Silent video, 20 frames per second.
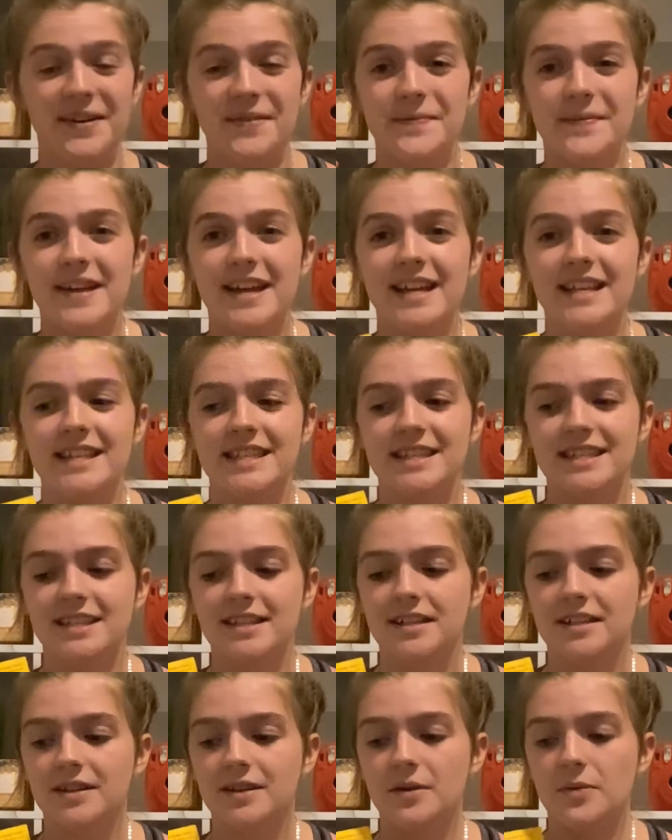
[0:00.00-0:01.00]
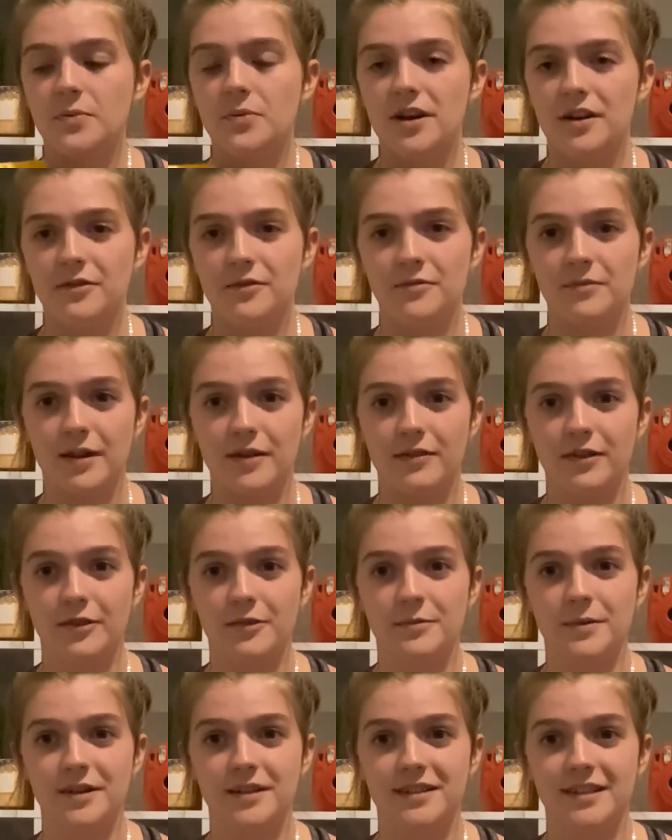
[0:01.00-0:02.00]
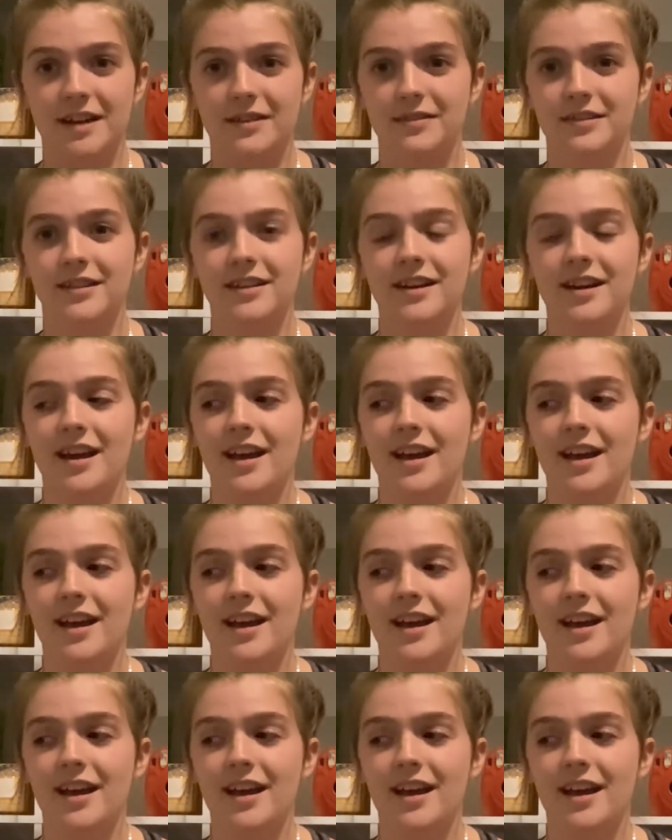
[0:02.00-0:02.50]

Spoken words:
it's one of my favorite books ever.